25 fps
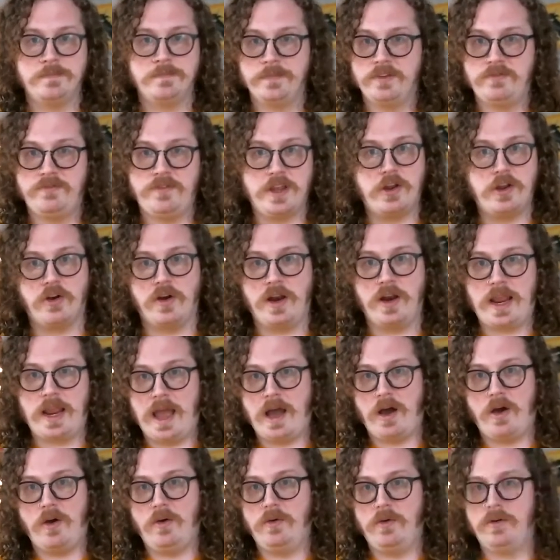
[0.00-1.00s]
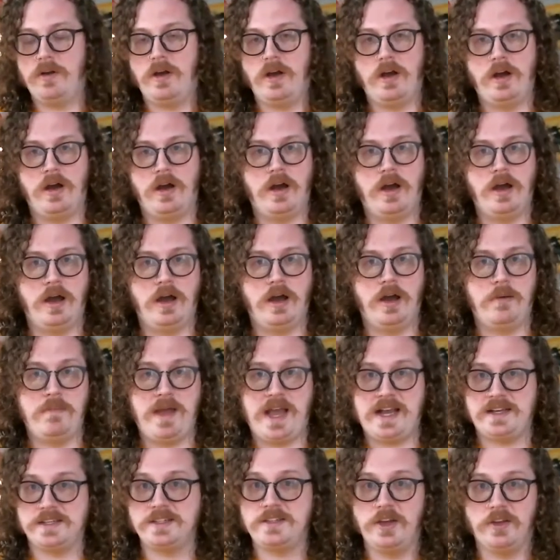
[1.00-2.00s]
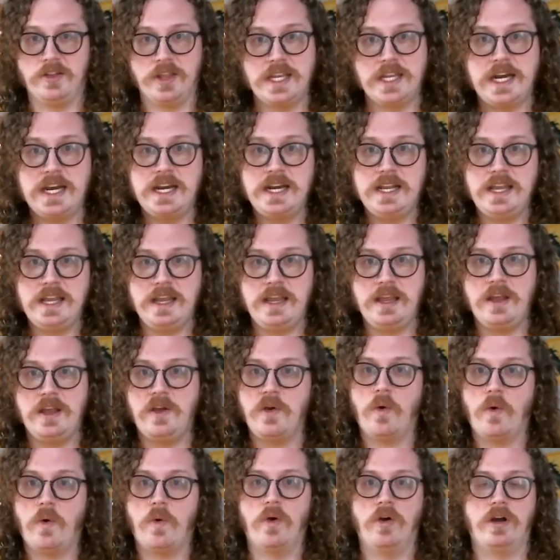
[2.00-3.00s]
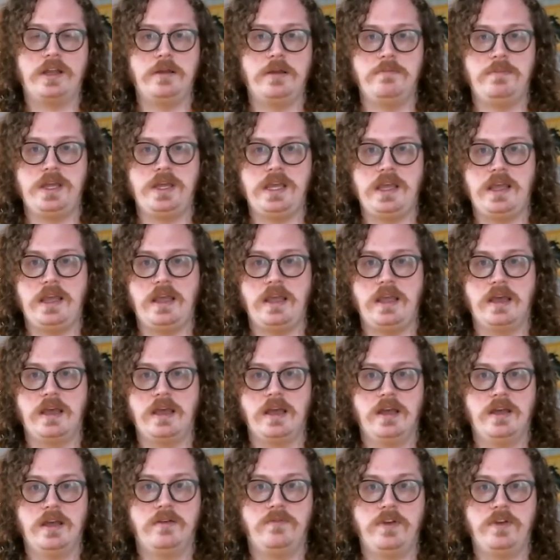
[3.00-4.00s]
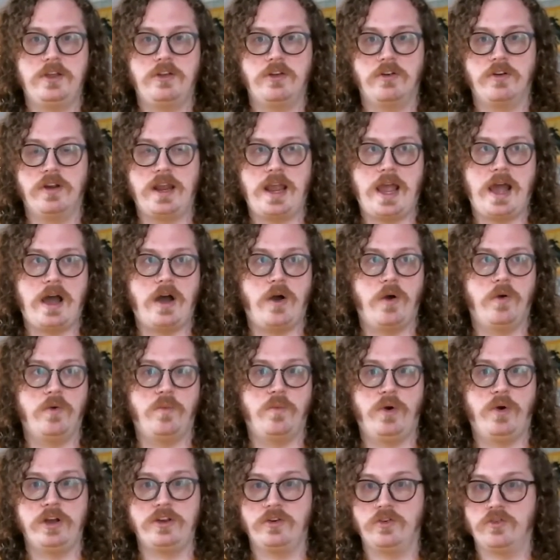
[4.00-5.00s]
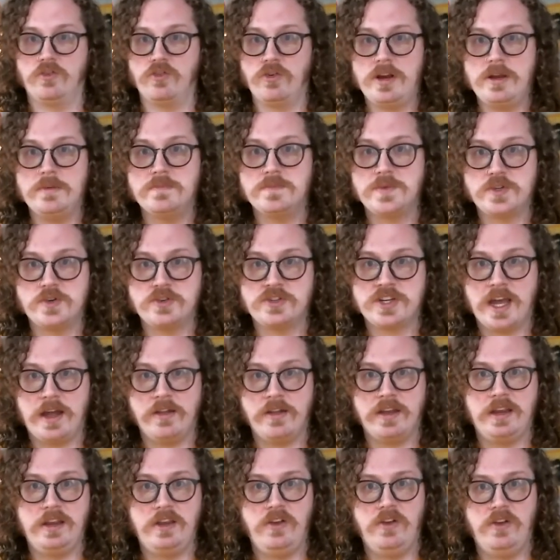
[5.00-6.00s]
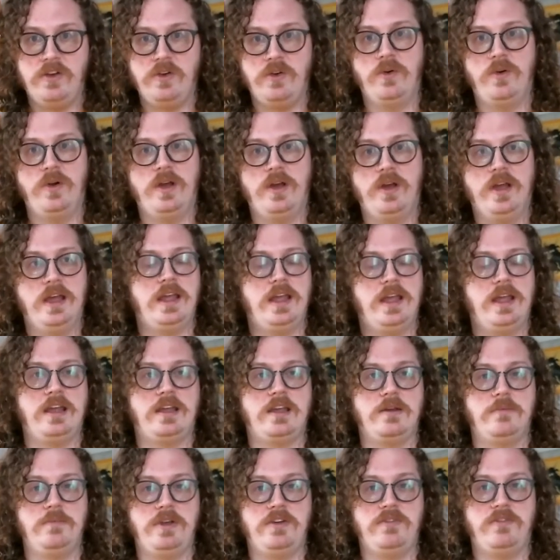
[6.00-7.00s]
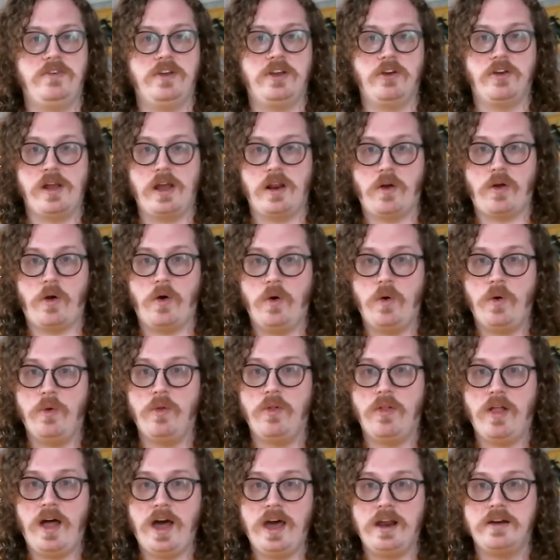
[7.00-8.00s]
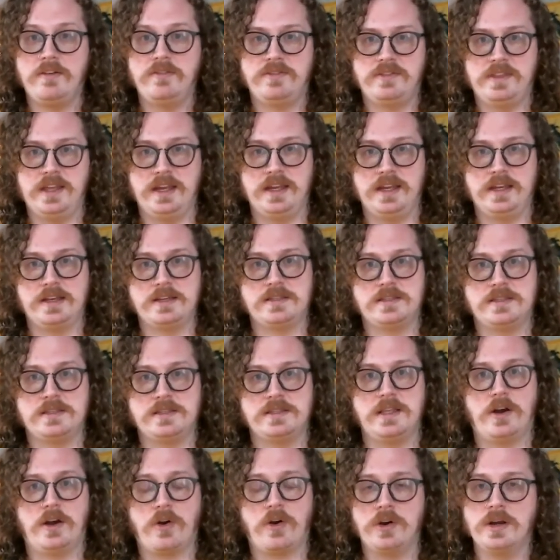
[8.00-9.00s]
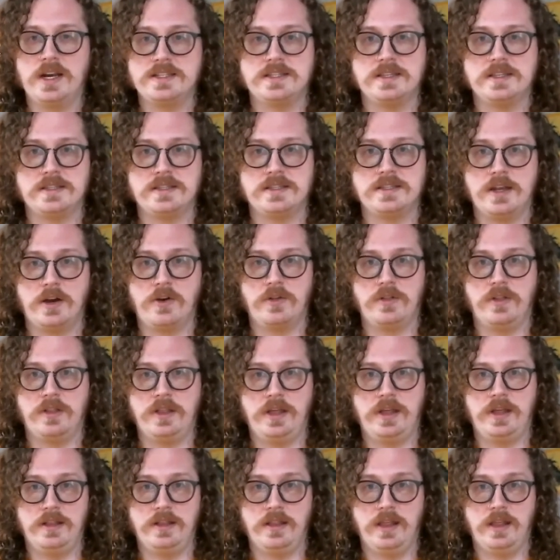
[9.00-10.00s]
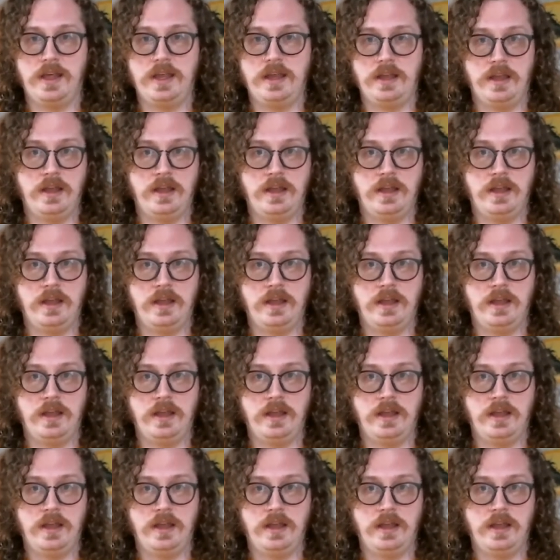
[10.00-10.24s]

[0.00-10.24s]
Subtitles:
figuring out masculinity, or it can be figuring out what your dreams are telling you. It can be figuring out a whole lot of things that aren't necessarily like,